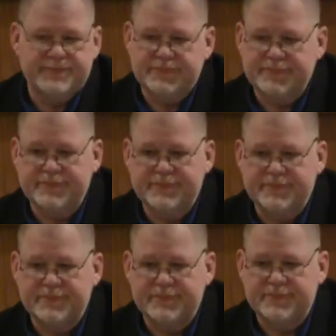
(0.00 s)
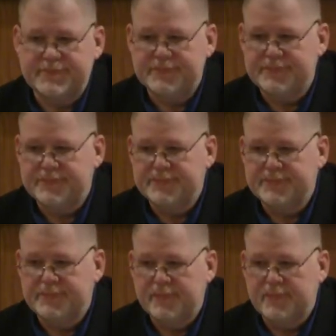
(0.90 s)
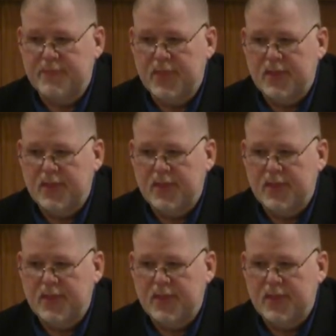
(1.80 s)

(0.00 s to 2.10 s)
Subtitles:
(no one is talking)